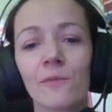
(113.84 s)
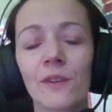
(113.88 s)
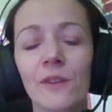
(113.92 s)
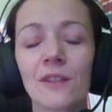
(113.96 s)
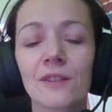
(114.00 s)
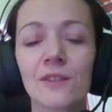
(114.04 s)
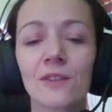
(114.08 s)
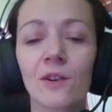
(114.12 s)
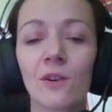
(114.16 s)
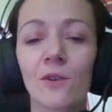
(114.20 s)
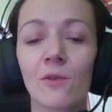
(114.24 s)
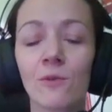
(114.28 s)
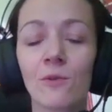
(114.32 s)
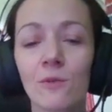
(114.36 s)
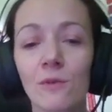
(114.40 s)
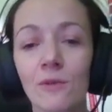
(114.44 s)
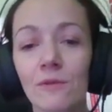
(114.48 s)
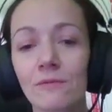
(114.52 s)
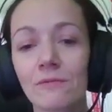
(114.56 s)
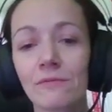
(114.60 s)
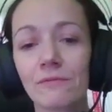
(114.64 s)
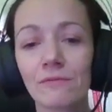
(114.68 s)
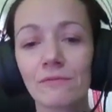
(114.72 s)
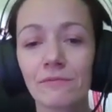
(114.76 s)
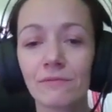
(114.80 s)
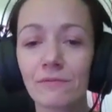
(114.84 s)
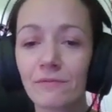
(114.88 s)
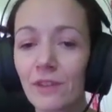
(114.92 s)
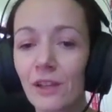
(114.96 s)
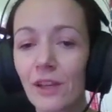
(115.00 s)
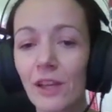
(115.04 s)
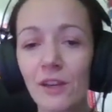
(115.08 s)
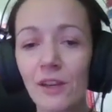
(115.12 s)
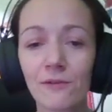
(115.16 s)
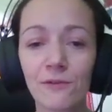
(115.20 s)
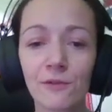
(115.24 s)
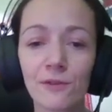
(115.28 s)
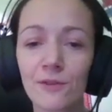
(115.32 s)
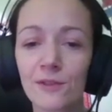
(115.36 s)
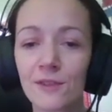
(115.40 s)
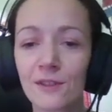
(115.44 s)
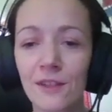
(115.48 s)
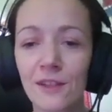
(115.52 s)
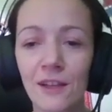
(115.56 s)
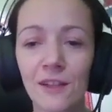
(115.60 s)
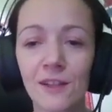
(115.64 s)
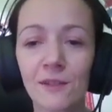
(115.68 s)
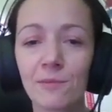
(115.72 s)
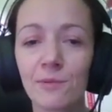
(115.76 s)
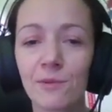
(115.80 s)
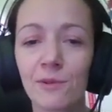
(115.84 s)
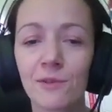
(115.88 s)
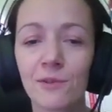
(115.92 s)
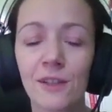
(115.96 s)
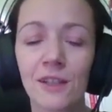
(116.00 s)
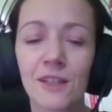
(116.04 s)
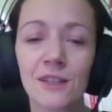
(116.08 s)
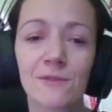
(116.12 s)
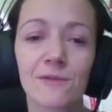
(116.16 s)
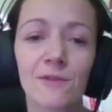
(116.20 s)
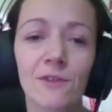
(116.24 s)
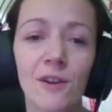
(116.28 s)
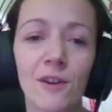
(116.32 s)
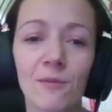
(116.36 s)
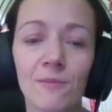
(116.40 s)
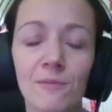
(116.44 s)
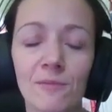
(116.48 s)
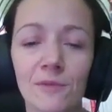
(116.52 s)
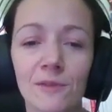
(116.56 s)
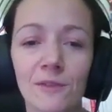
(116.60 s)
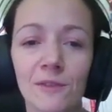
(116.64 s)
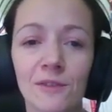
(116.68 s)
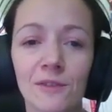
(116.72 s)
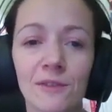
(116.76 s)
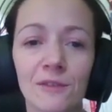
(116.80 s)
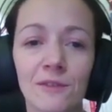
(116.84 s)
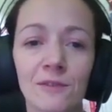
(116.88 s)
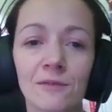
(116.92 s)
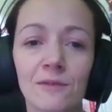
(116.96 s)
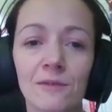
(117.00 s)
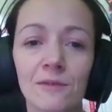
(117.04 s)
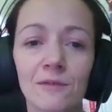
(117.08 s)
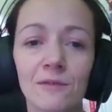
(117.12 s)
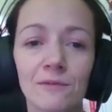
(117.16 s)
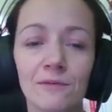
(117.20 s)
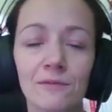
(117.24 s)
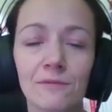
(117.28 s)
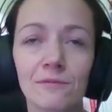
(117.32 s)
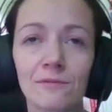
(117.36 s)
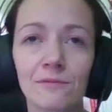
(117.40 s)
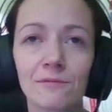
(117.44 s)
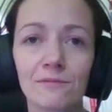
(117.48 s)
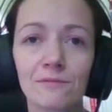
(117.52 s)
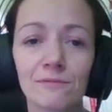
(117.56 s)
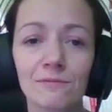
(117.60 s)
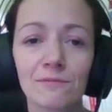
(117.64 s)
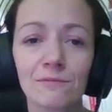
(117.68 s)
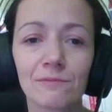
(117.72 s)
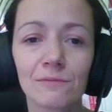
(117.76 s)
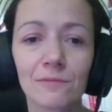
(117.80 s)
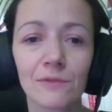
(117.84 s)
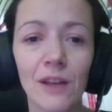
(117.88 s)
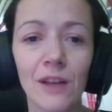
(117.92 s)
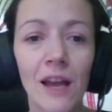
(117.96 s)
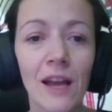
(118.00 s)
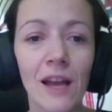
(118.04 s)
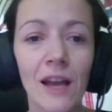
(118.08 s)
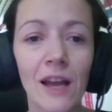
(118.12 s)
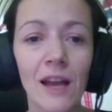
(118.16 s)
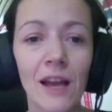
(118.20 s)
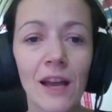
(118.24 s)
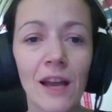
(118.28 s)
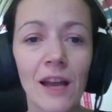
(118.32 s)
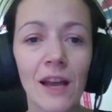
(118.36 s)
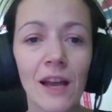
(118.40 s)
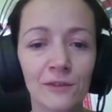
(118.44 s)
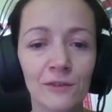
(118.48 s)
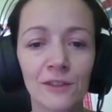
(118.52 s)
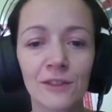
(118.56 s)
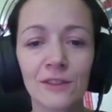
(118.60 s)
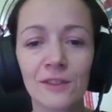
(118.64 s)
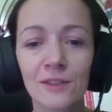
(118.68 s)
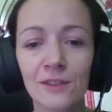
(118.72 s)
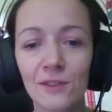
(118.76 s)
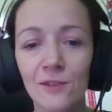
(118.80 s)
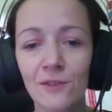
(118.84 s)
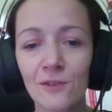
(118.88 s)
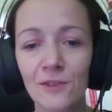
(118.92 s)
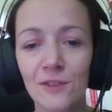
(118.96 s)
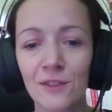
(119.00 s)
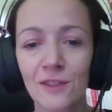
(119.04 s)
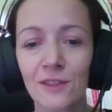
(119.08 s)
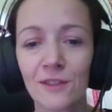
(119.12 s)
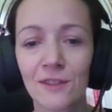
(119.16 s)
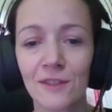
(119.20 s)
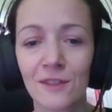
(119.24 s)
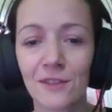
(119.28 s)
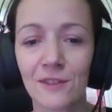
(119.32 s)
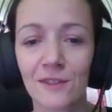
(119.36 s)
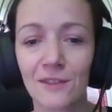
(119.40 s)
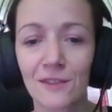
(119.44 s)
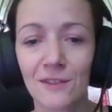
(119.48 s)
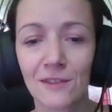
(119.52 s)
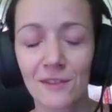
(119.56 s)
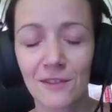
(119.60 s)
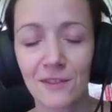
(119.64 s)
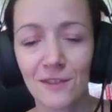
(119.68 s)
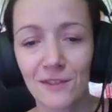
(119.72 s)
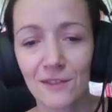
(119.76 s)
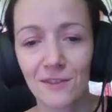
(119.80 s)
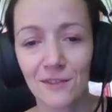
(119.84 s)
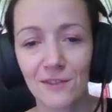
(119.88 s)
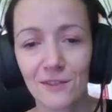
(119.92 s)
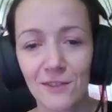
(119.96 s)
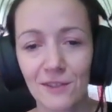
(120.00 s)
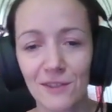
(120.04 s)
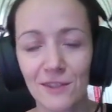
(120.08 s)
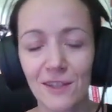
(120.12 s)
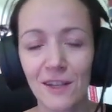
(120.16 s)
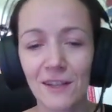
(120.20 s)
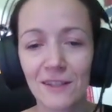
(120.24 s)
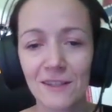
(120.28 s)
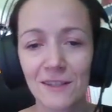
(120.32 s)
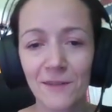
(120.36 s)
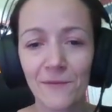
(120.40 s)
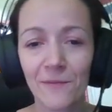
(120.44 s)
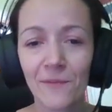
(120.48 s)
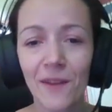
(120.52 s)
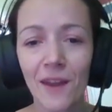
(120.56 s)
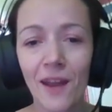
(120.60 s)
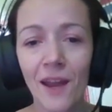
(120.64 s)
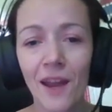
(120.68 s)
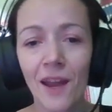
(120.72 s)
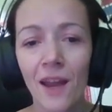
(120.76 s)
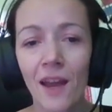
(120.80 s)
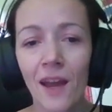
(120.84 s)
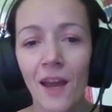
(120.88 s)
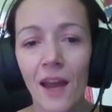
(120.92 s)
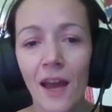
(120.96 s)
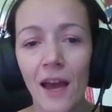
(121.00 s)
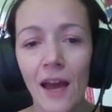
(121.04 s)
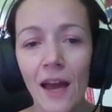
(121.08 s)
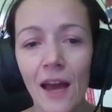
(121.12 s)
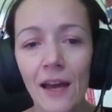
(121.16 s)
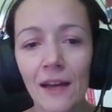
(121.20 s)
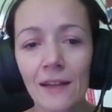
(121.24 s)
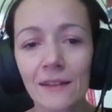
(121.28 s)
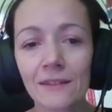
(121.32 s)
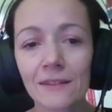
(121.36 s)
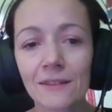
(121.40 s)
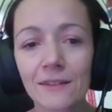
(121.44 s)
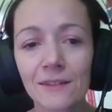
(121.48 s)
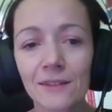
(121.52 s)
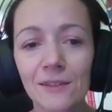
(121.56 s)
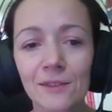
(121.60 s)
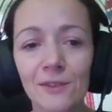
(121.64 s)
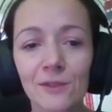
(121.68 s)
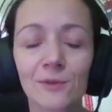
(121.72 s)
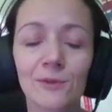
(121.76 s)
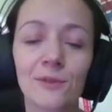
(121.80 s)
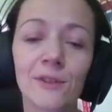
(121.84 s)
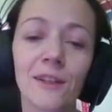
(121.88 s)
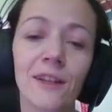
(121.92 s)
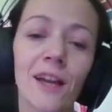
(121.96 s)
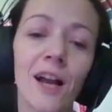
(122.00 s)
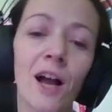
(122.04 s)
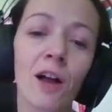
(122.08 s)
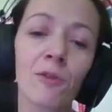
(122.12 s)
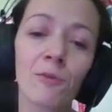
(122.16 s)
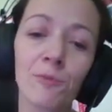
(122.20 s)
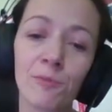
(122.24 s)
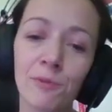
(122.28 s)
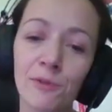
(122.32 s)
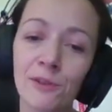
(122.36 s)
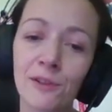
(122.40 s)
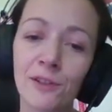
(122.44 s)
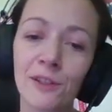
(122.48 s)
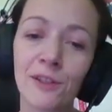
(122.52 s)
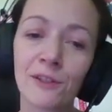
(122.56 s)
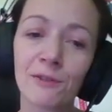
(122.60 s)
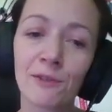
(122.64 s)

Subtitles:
So if you see any products from any of these sources, this is just us. And today I'll be